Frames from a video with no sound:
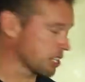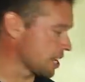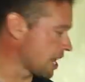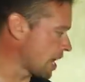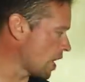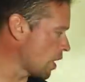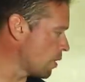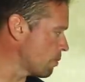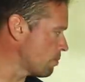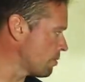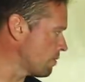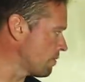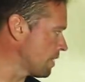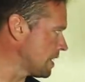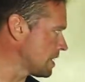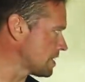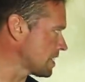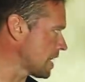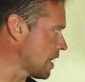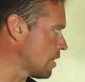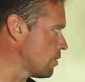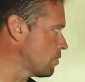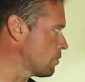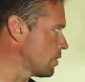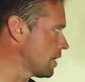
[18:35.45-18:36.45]
going to help
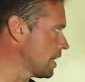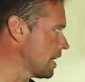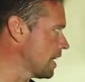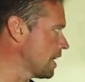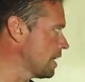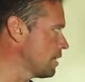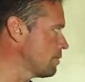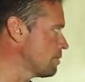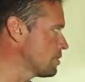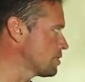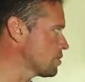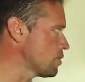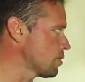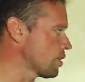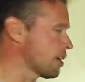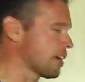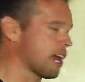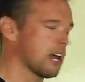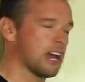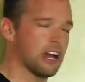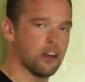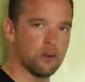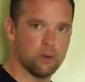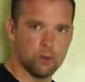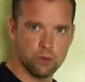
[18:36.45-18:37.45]
prevent algae we took
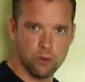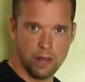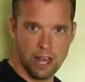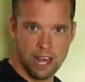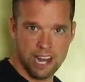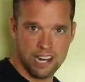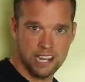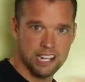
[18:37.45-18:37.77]
out all,